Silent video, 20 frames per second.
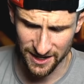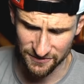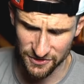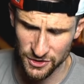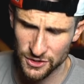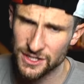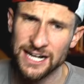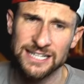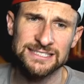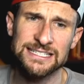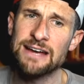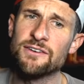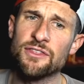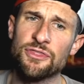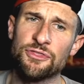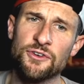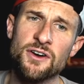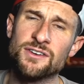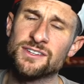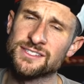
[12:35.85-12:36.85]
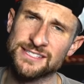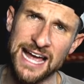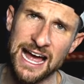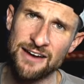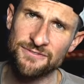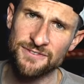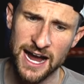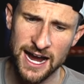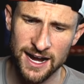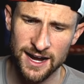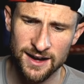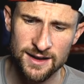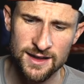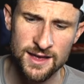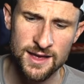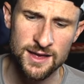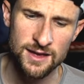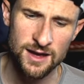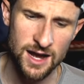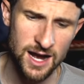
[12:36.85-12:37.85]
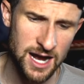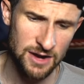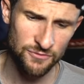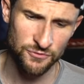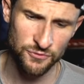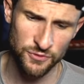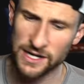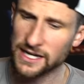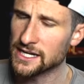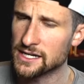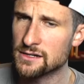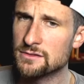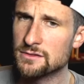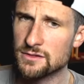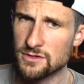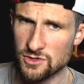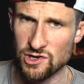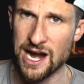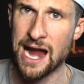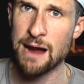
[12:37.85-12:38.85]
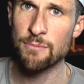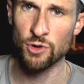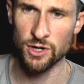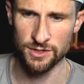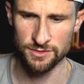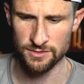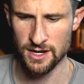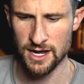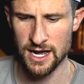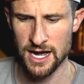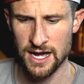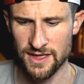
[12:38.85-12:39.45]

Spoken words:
If you guys haven't thrown a Sapphire, freaking grab one.